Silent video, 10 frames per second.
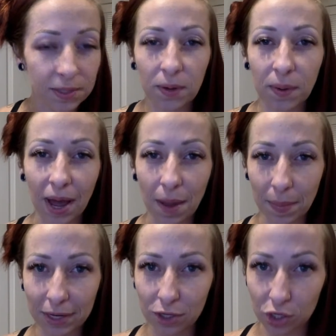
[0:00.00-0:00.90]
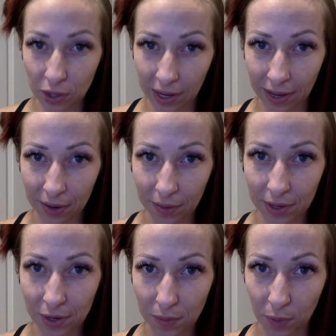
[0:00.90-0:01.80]
so I'm actually trying out a
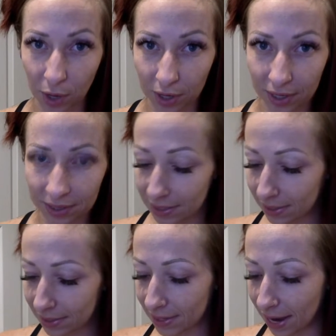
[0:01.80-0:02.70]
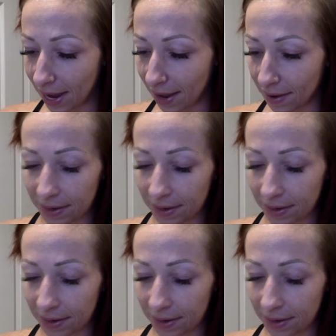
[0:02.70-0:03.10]
new product today.